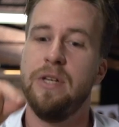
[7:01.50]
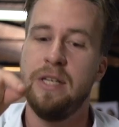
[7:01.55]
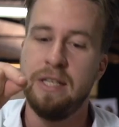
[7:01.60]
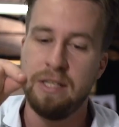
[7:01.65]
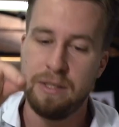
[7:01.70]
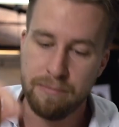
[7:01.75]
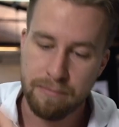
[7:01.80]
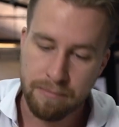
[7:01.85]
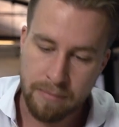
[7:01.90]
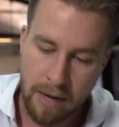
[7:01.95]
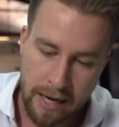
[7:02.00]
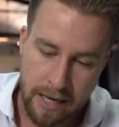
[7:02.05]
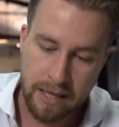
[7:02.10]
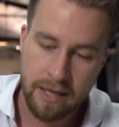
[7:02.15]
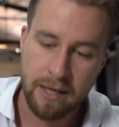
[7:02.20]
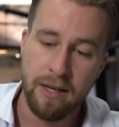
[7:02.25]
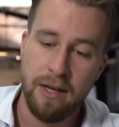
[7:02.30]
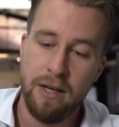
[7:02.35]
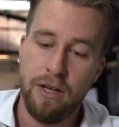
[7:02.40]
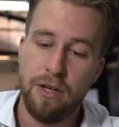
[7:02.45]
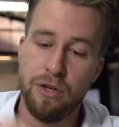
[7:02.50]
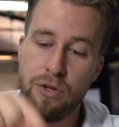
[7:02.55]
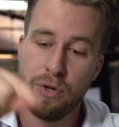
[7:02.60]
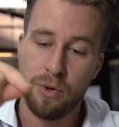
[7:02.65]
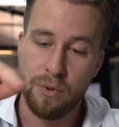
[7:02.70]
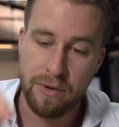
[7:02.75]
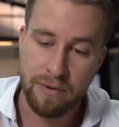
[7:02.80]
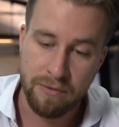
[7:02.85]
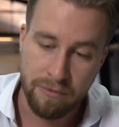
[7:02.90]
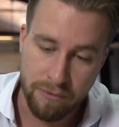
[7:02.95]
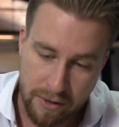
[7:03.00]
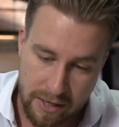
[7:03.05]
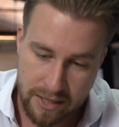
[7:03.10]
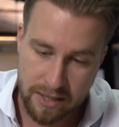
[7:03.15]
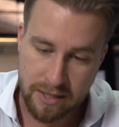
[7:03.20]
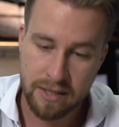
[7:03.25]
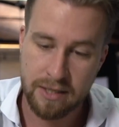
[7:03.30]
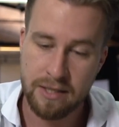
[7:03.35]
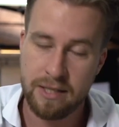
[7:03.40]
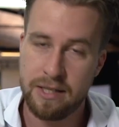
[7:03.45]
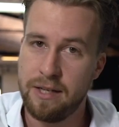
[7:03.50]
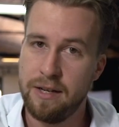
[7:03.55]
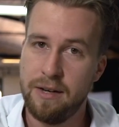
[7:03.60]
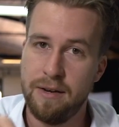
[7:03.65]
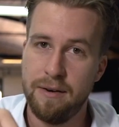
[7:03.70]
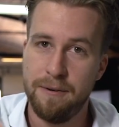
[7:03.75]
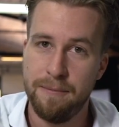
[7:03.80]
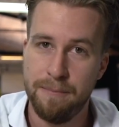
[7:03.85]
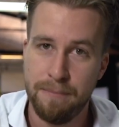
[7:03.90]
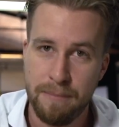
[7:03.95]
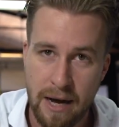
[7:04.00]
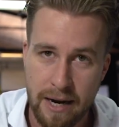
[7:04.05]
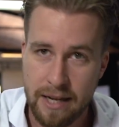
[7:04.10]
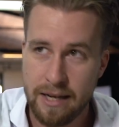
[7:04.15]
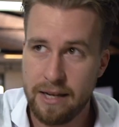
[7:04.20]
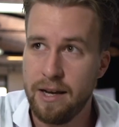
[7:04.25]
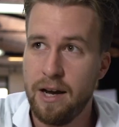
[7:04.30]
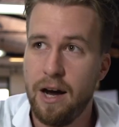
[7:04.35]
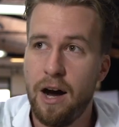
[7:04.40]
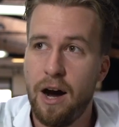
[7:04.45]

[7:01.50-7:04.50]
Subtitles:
is make your investors money.